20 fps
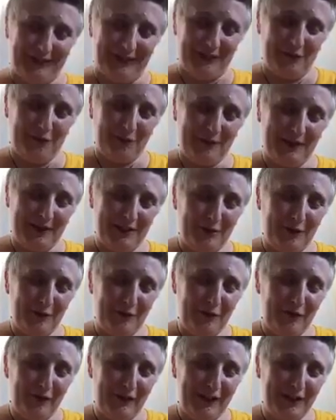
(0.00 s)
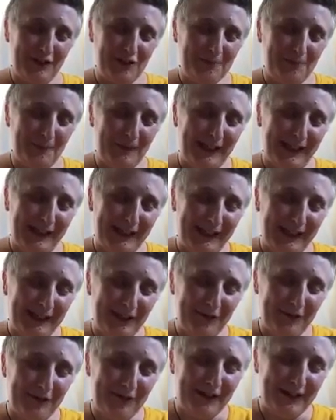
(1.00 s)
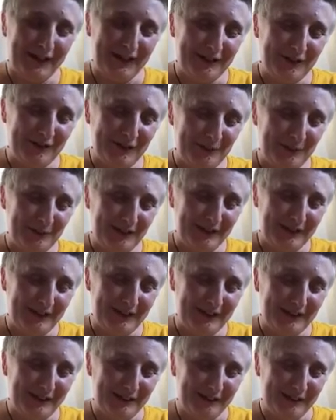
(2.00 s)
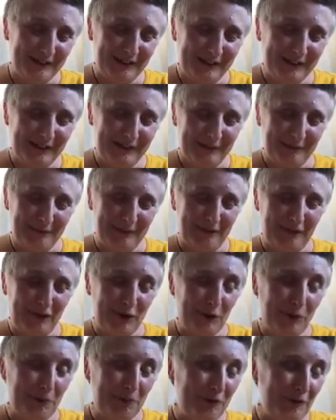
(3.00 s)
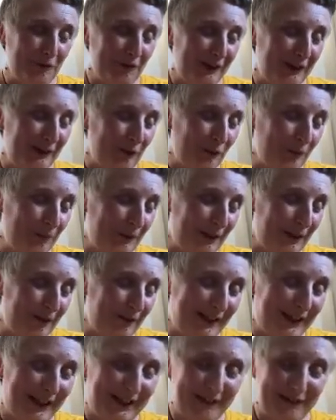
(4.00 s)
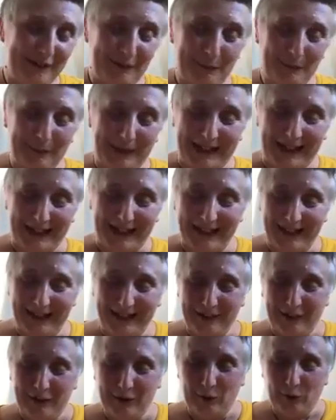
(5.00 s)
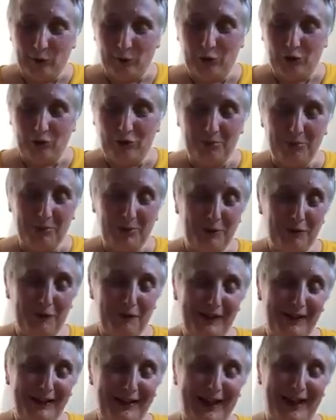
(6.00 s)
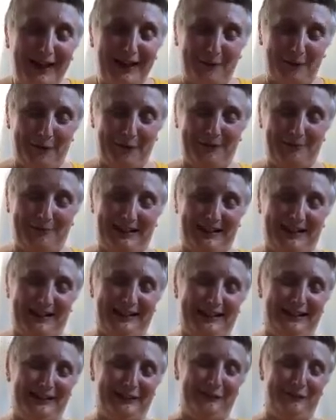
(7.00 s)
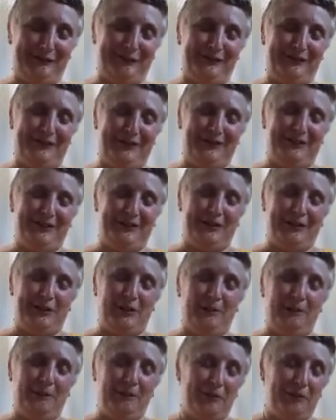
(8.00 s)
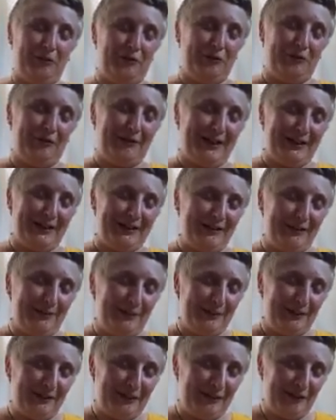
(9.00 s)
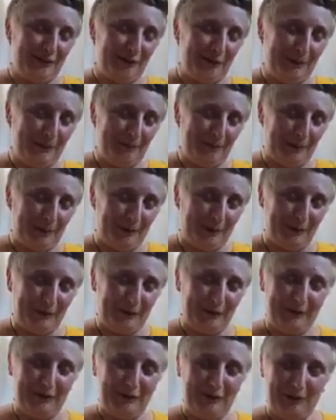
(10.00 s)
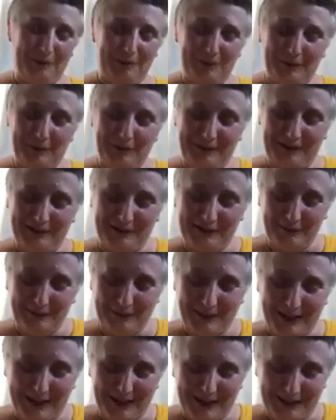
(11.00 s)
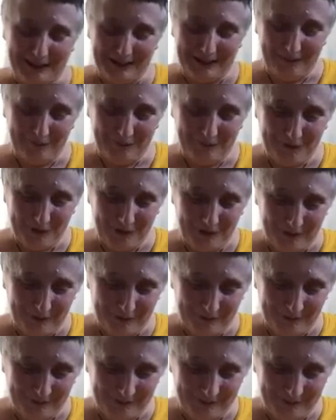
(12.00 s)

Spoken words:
And when you've finished packing your items in it, whether you're putting your belongings away or you're moving house, my love, you put your items into a box and you put it away, don't you?